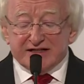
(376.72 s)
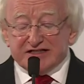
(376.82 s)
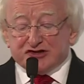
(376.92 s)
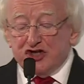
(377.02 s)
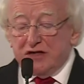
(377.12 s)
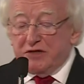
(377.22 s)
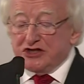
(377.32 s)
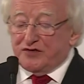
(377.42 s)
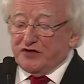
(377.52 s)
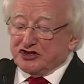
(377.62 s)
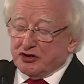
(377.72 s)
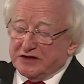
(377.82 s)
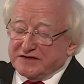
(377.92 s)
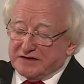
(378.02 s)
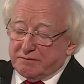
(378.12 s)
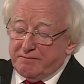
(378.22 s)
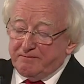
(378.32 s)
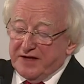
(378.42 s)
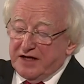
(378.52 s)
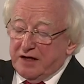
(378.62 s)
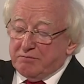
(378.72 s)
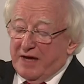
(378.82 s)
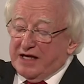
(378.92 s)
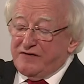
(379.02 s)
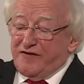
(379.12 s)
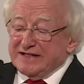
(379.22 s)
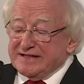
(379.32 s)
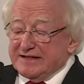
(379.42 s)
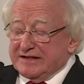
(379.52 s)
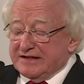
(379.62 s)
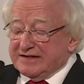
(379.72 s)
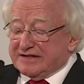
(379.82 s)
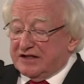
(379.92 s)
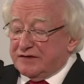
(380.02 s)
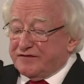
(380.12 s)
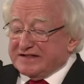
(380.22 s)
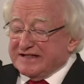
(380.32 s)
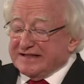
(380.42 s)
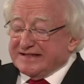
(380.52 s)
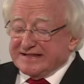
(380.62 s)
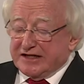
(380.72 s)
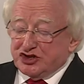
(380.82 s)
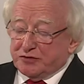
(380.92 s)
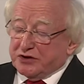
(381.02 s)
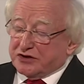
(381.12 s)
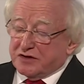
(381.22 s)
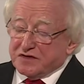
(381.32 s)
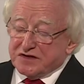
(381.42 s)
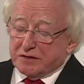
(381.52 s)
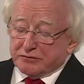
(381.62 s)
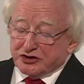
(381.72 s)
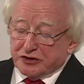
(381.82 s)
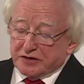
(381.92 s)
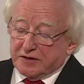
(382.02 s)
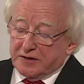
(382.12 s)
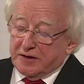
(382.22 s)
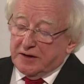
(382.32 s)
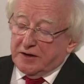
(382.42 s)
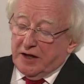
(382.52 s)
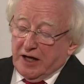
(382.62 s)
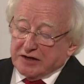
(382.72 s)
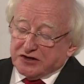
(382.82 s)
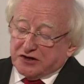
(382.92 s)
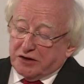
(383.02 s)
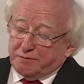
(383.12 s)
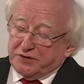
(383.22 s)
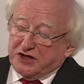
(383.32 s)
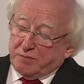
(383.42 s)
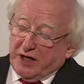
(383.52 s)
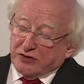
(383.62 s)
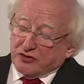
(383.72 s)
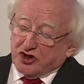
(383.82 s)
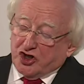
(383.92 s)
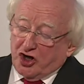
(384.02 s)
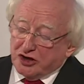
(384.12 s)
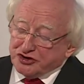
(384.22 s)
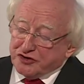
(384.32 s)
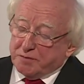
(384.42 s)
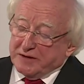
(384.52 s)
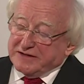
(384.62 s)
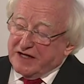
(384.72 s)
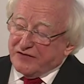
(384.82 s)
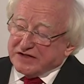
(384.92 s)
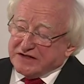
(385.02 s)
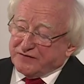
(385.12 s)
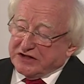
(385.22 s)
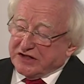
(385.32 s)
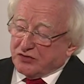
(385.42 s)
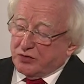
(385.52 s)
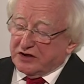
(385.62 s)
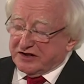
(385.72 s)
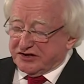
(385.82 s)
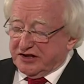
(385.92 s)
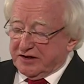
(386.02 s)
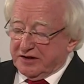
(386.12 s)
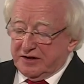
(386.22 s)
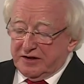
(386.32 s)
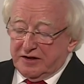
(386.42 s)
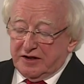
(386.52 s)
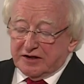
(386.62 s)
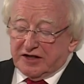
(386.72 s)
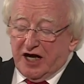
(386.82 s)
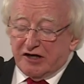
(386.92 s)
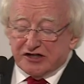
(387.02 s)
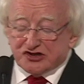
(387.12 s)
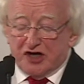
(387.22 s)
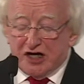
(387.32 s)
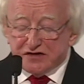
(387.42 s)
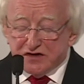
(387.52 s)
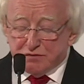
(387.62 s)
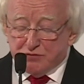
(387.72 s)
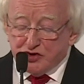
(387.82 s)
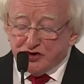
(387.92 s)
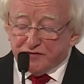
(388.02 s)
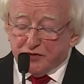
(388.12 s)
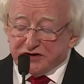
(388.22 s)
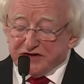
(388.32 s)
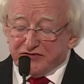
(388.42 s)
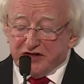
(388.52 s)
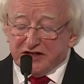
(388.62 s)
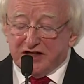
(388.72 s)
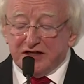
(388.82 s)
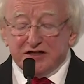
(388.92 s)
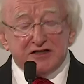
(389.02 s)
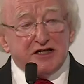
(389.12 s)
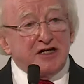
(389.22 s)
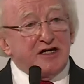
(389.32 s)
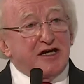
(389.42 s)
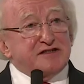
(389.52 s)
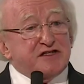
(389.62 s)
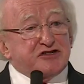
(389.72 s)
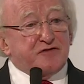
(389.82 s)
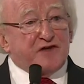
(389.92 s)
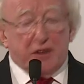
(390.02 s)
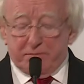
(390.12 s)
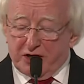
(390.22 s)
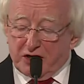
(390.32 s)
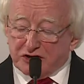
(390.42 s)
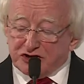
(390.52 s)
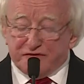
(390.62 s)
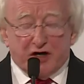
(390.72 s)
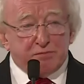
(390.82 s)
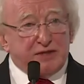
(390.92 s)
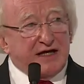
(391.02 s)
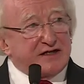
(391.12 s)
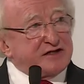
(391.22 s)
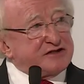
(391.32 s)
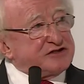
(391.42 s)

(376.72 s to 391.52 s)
Extreme individualism, manifesting itself as insatiable consumption and accompanied by unconscionable levels of inequality, characterizes much of what is regarded as the developed part of our planet.